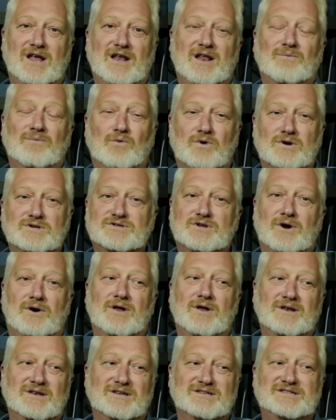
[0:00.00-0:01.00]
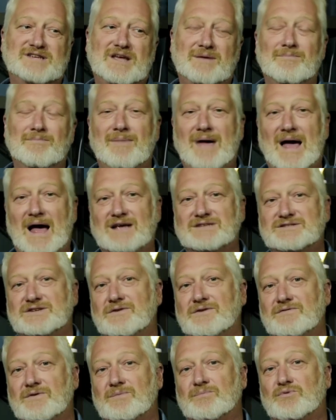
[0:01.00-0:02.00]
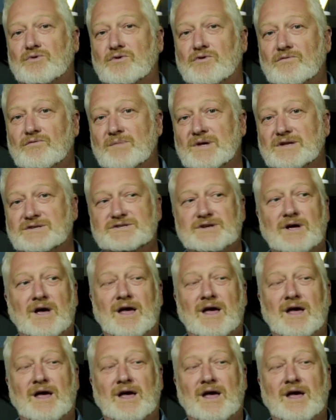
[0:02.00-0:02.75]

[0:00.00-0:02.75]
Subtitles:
and we're starting to see massive improvements